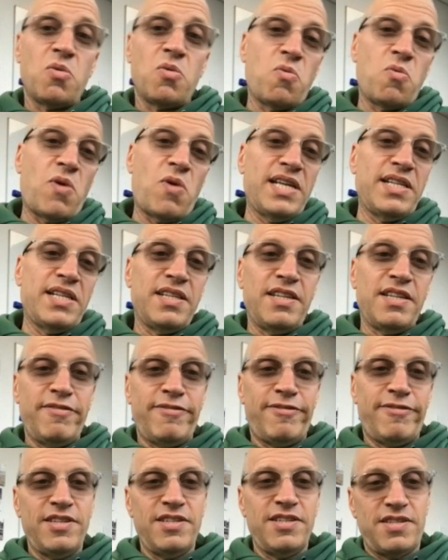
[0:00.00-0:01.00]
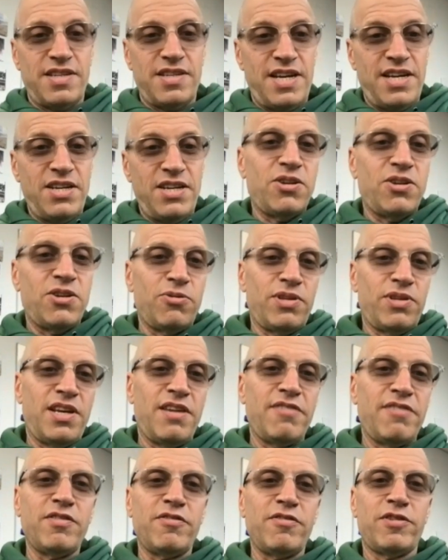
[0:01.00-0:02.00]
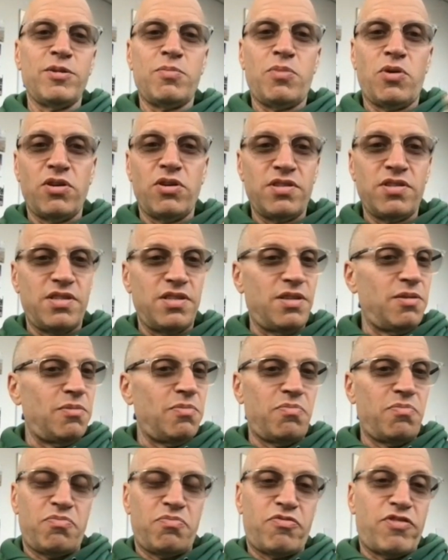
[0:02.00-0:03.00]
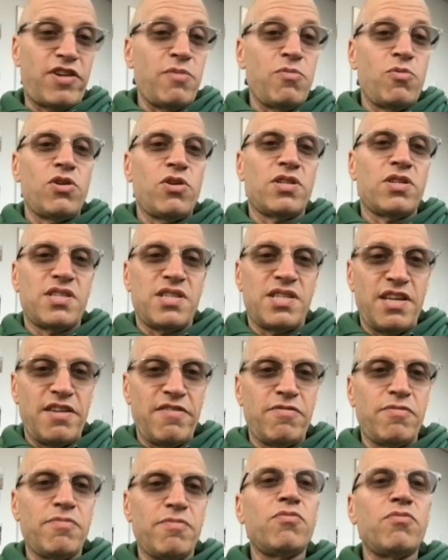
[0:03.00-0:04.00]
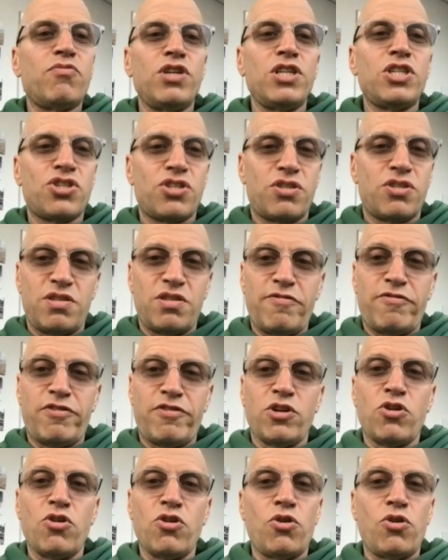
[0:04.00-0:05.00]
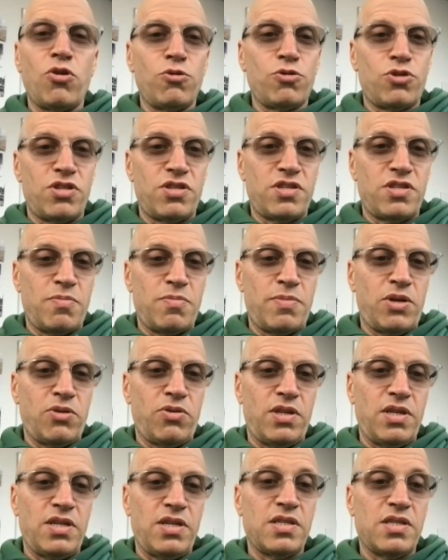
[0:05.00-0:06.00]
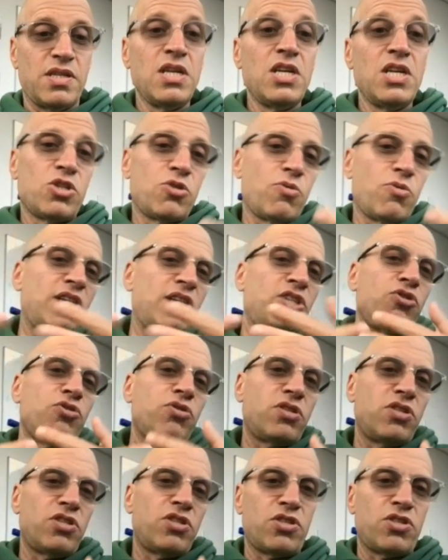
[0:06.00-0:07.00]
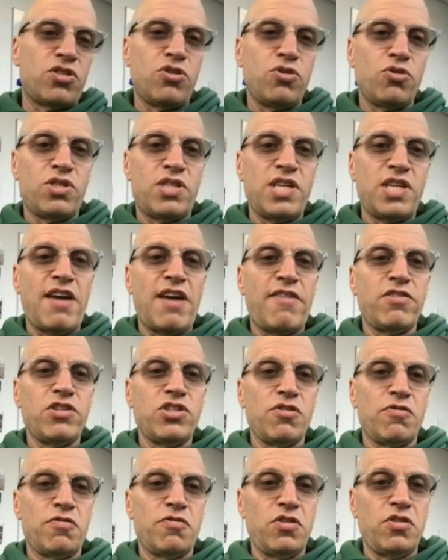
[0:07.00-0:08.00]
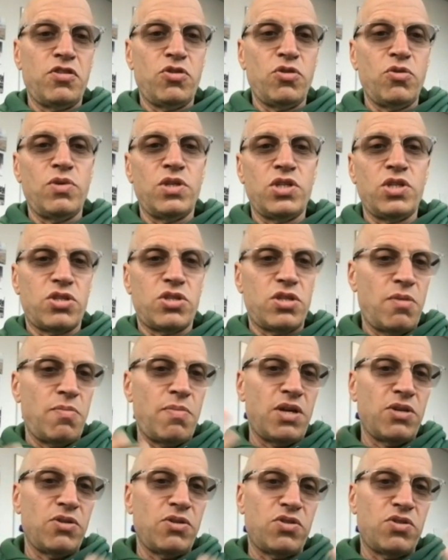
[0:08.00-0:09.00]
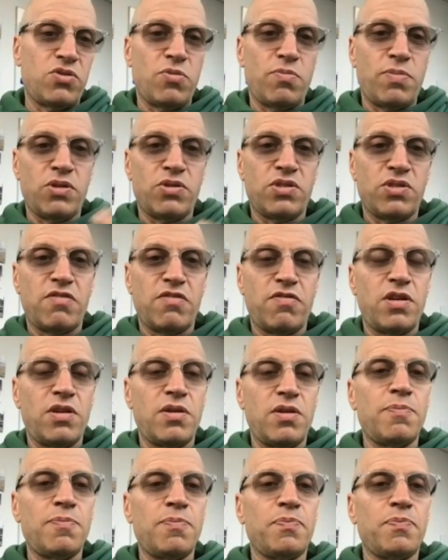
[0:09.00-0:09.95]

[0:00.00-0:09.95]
Why the difference? I don't know. They have different policy frameworks and they've reached different conclusions about things. So I just use the average of the two, which amounts to about 7